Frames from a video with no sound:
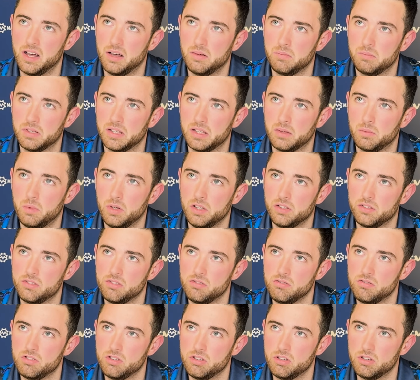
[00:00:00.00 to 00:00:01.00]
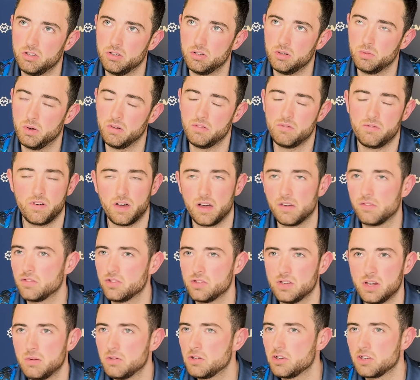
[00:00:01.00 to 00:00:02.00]
But the 1-2-2, the
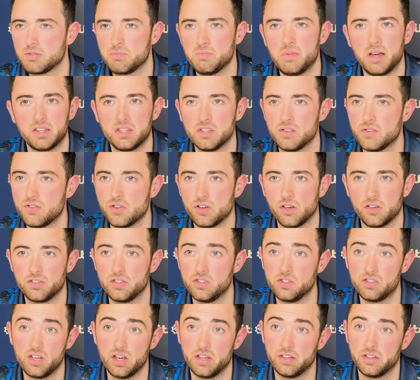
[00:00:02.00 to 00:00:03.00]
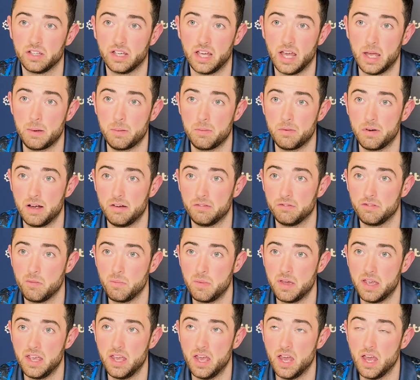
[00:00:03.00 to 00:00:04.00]
1-5-2, they were just massive shots and turned the game around for
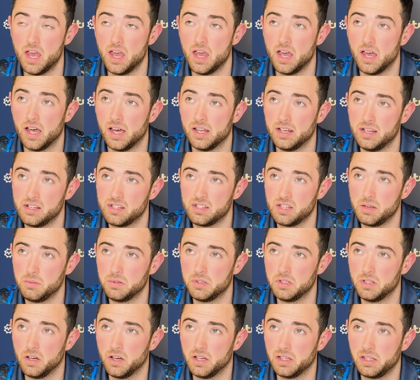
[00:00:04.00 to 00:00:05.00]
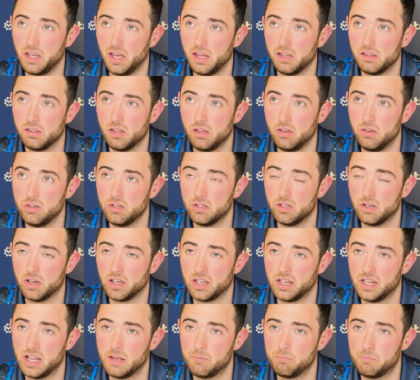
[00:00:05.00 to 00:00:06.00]
me. And that's something I can do. You know, I
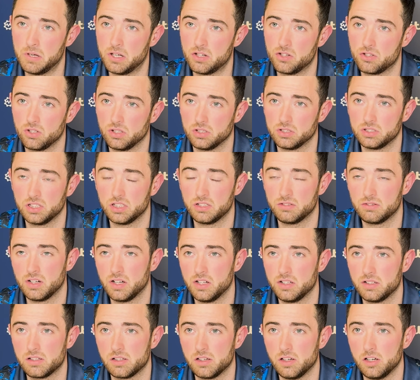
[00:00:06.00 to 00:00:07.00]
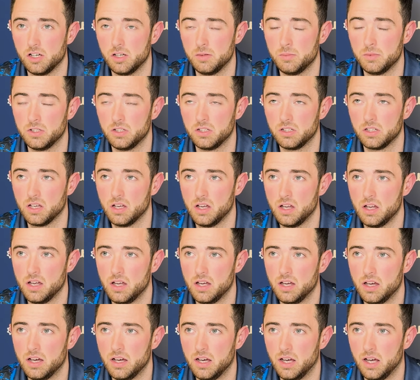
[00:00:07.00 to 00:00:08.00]
can hit big shots at the right time. And
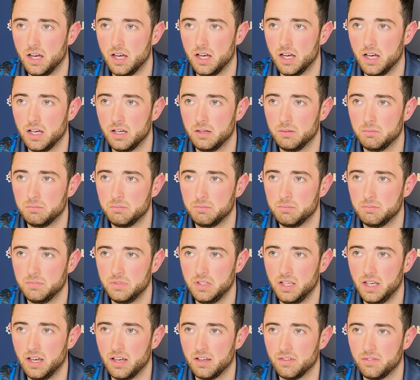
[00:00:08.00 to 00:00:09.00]
I